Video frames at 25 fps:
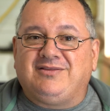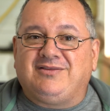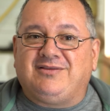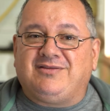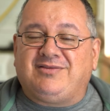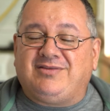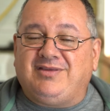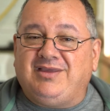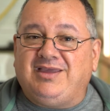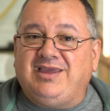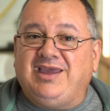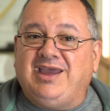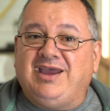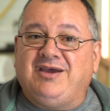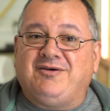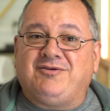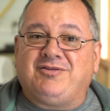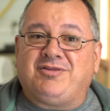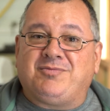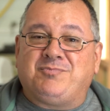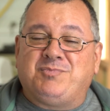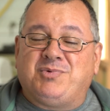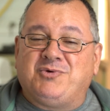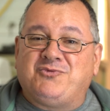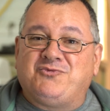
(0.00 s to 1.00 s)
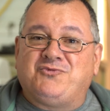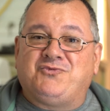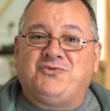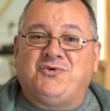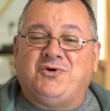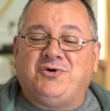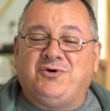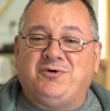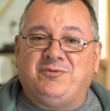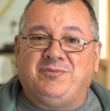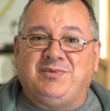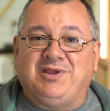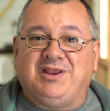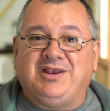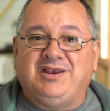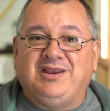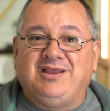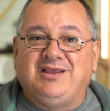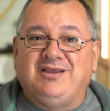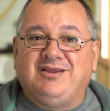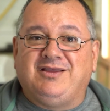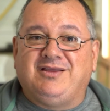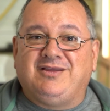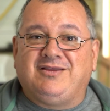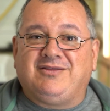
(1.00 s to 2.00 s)
to see how it's performing
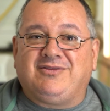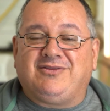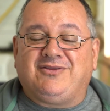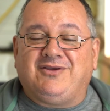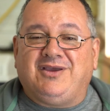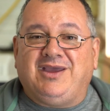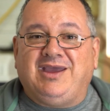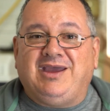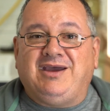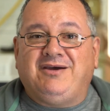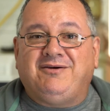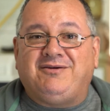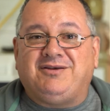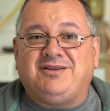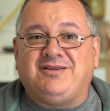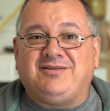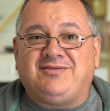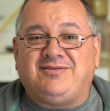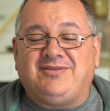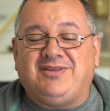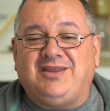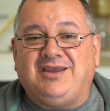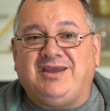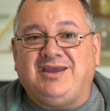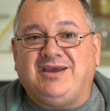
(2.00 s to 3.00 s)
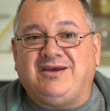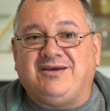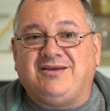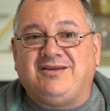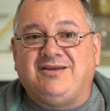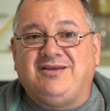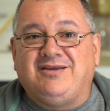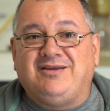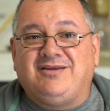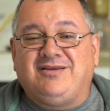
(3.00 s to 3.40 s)
to how it is now.